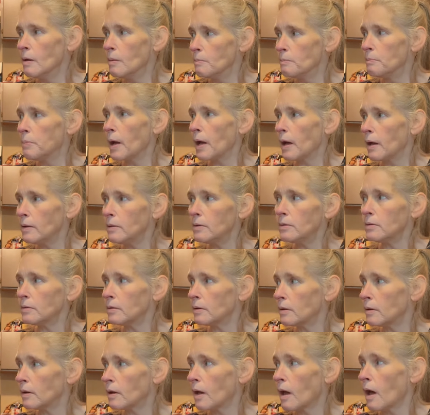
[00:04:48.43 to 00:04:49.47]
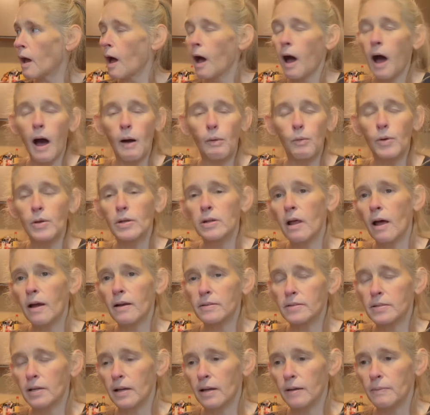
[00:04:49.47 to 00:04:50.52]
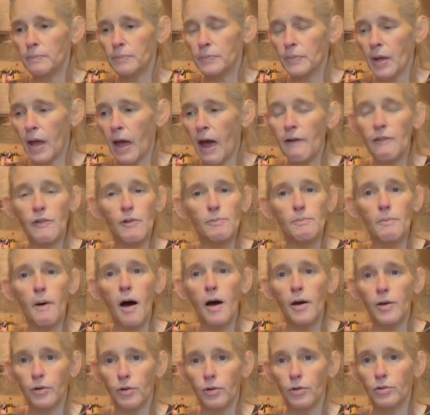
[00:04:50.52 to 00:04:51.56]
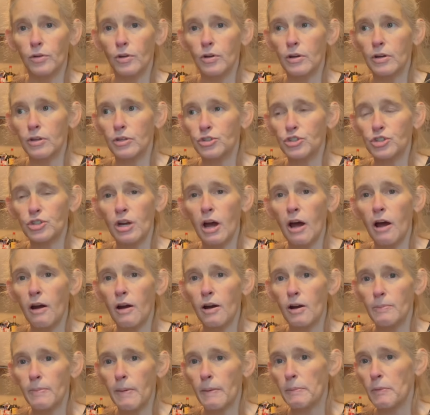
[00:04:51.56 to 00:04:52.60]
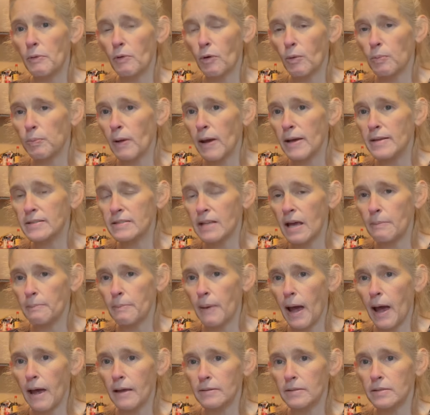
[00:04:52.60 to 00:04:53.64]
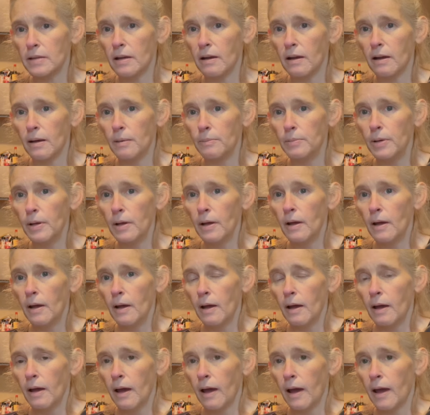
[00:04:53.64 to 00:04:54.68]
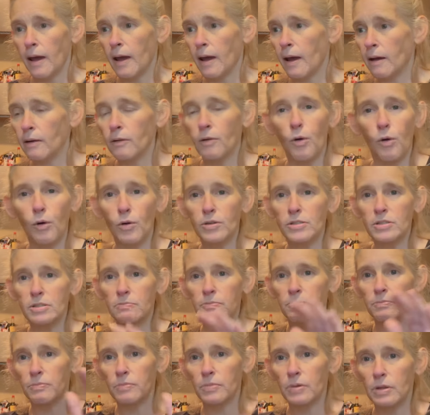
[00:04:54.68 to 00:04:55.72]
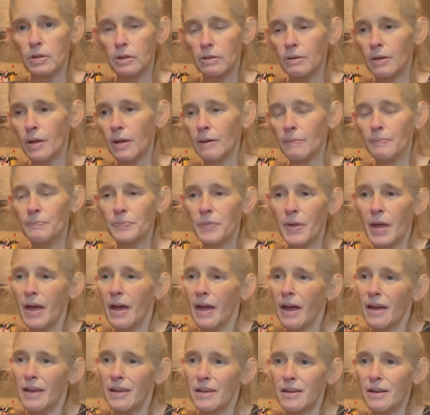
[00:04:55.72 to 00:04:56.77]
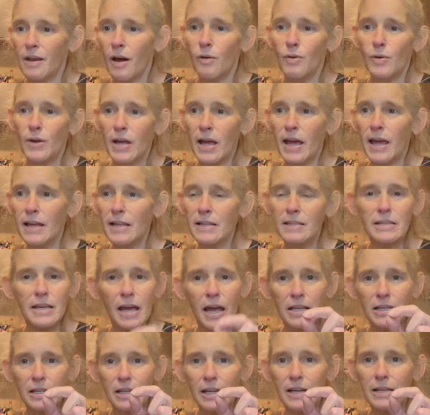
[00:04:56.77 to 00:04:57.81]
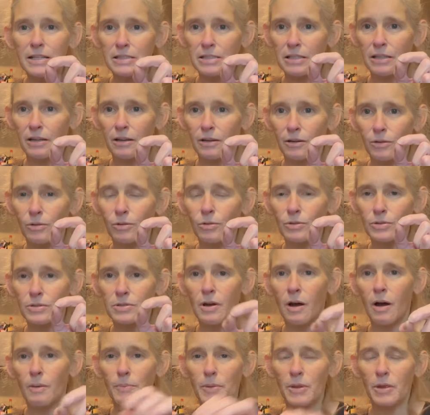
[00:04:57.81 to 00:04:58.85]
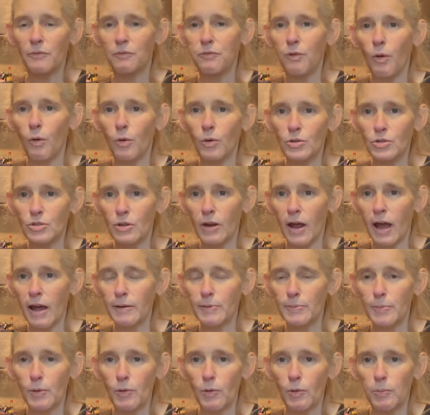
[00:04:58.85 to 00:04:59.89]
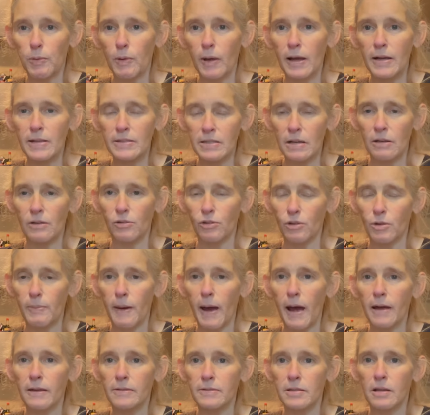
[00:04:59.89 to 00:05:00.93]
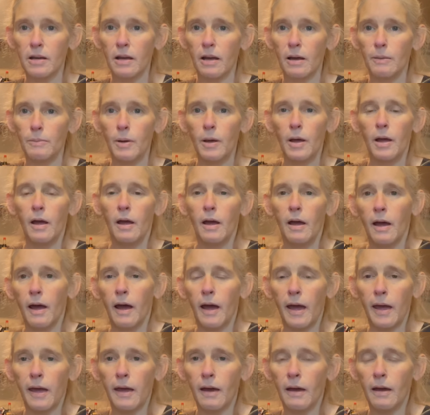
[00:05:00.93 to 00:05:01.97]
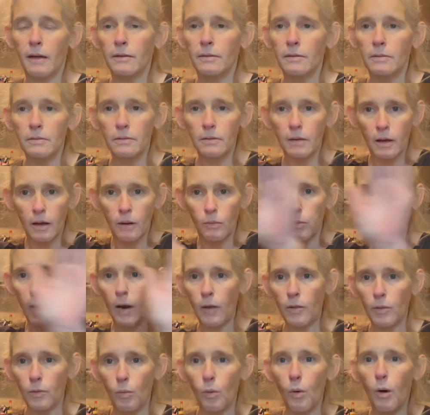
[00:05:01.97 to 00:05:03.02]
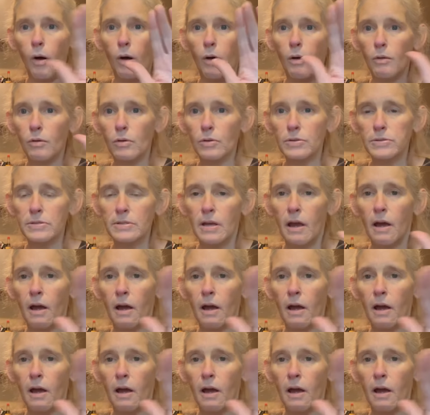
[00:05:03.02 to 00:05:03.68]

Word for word: but I would like to have a modern looking shower, maybe replace that bathtub. And of course, you know, it, it, it leaks a little. So, I mean, the floor is going to have to be replaced under the bathtub and around the walls.